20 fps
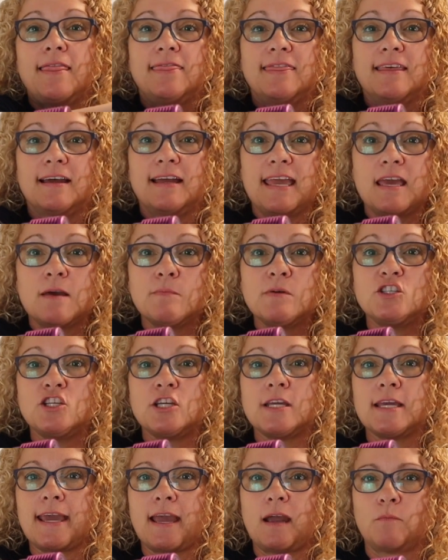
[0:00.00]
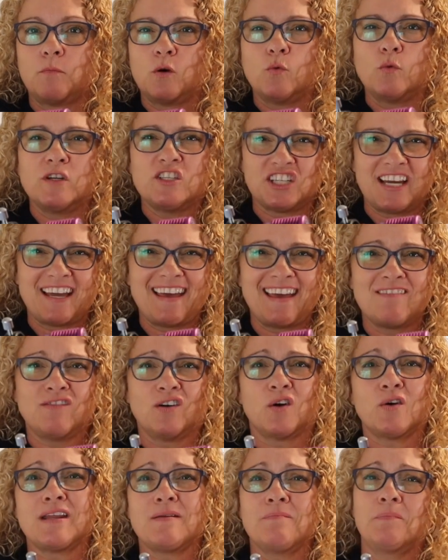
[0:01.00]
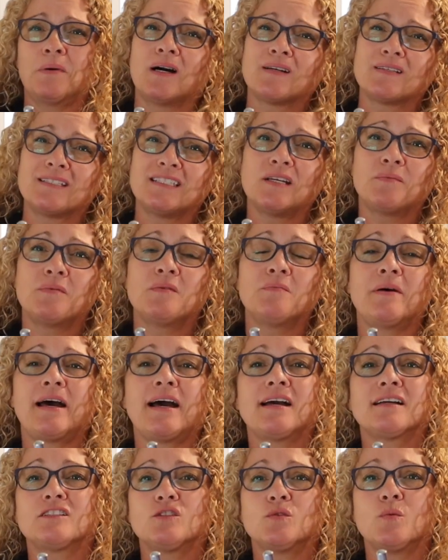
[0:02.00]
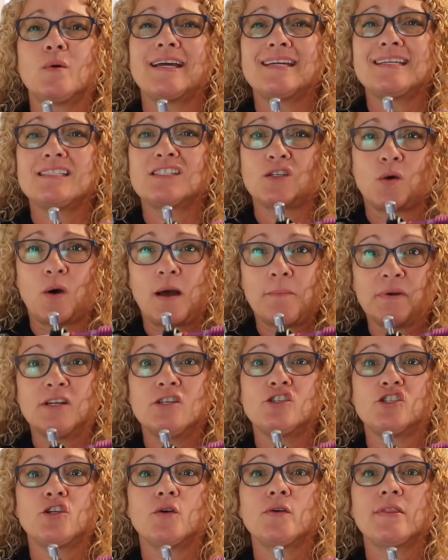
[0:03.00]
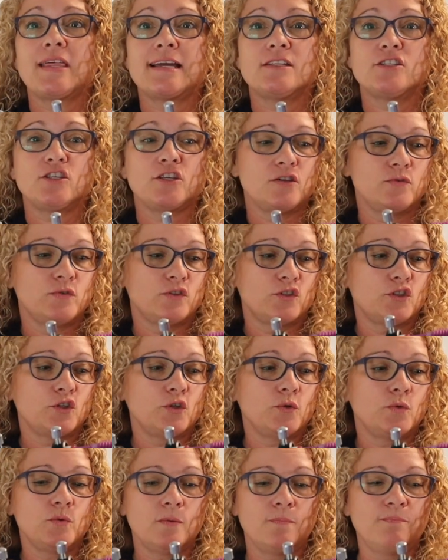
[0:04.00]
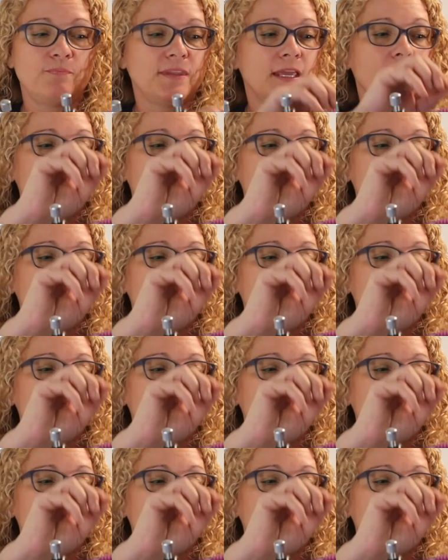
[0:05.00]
the imaging camera, which I have already boxed up and packed away, so I'm going to show that to you soon.